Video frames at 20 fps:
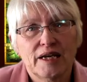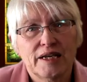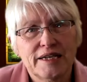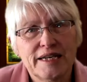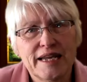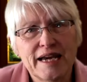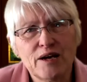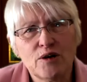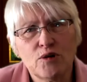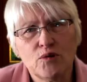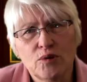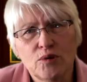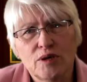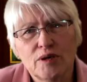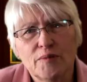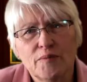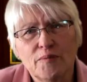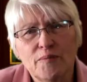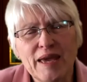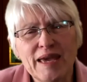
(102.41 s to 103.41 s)
Now,
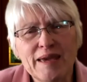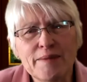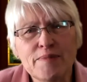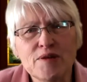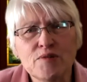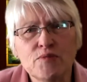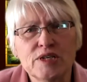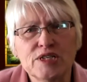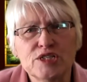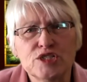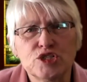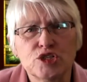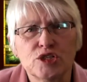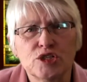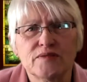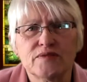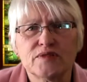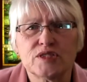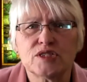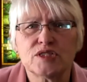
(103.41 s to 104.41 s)
maybe we should
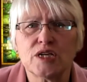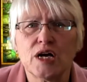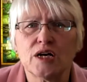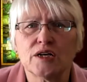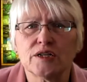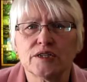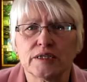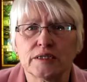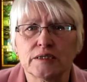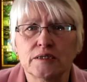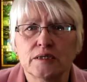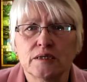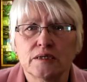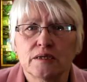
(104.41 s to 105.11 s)
have started